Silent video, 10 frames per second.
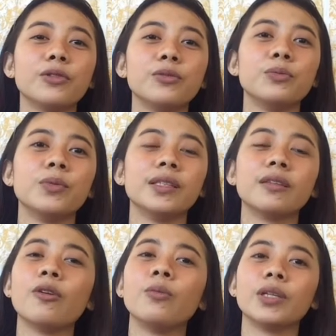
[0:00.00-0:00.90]
you will
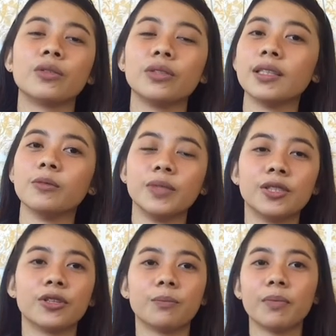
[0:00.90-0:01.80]
going to deal
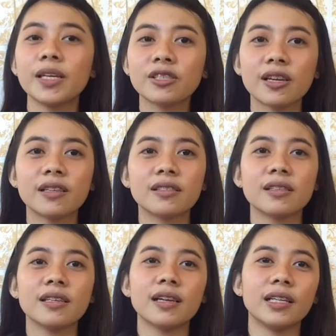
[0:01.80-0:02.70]
with your
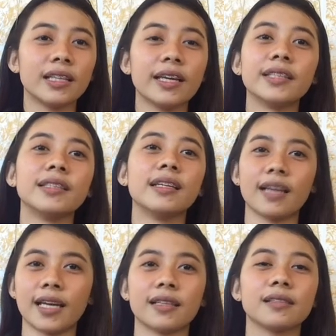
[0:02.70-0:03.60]
patients, ganyan, and
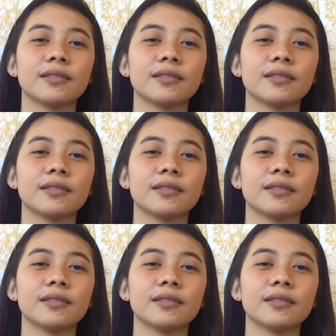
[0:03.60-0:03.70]
the like.